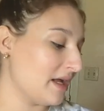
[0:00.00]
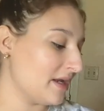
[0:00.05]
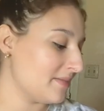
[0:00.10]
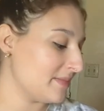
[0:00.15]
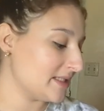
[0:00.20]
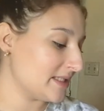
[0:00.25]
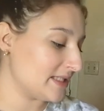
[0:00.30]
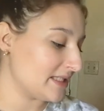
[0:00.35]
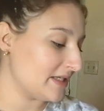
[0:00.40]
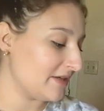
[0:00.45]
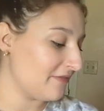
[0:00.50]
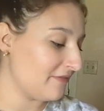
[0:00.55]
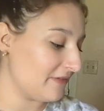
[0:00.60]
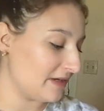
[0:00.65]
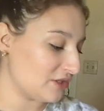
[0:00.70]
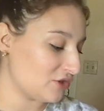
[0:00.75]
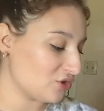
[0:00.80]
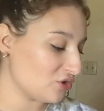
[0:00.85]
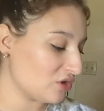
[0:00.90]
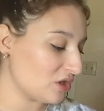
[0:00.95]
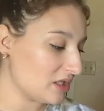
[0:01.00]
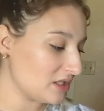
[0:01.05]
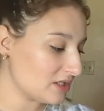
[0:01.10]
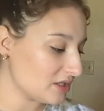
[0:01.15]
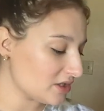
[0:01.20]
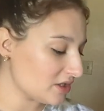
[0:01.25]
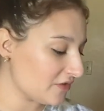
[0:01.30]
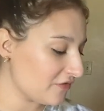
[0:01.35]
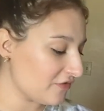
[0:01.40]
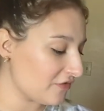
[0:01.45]
vitamin C facial
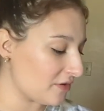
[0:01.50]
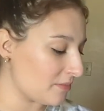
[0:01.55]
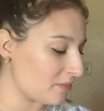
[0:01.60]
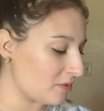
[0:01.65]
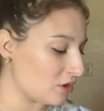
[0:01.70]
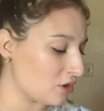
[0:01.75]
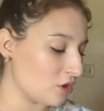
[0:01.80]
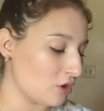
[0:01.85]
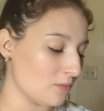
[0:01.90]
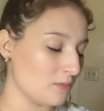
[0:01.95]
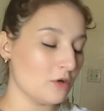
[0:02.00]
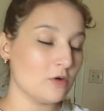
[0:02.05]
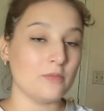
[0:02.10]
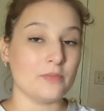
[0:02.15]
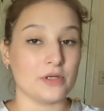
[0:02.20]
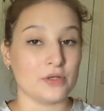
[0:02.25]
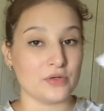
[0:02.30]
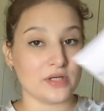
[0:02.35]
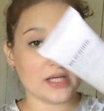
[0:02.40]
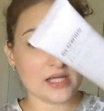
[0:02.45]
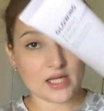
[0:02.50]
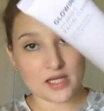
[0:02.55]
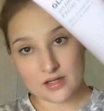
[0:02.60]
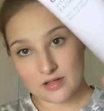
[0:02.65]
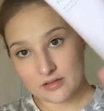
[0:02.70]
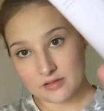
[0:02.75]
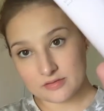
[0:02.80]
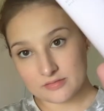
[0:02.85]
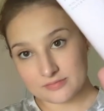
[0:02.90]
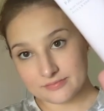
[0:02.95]
cleanser from Global Beauty
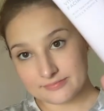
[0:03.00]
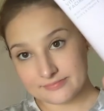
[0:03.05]
Care.